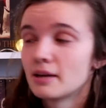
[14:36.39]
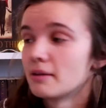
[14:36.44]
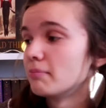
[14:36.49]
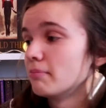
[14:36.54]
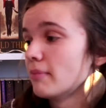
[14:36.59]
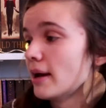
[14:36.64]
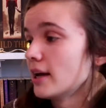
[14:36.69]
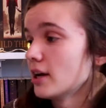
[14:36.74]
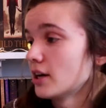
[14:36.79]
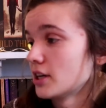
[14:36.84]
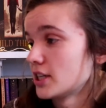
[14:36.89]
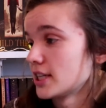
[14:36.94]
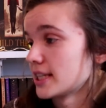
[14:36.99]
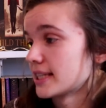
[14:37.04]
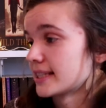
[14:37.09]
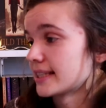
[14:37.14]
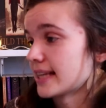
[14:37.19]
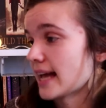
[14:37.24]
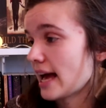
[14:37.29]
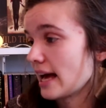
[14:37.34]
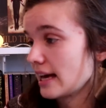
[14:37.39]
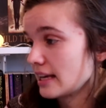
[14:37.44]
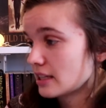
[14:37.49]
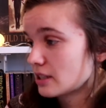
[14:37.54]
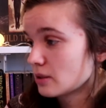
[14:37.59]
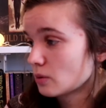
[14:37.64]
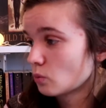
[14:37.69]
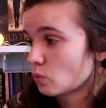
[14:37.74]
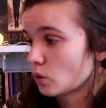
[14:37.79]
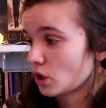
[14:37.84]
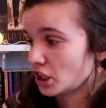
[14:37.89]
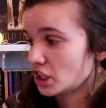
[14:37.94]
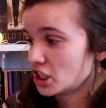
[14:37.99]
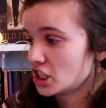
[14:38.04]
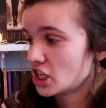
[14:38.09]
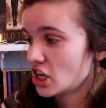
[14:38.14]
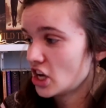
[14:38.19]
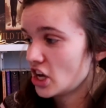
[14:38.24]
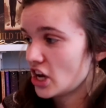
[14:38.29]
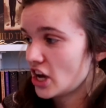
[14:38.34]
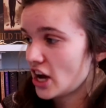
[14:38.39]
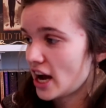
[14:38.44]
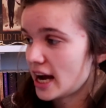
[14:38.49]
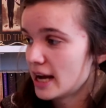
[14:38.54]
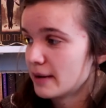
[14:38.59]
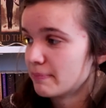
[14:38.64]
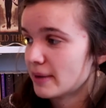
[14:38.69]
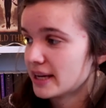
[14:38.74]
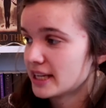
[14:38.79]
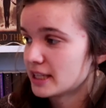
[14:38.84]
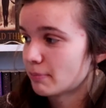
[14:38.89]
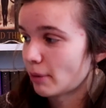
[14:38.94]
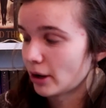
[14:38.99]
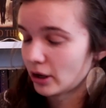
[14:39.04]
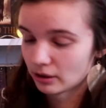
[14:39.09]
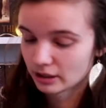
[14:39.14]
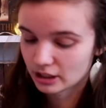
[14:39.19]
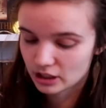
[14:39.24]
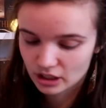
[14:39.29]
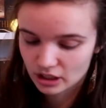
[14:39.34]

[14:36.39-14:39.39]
may understand what I meant by all this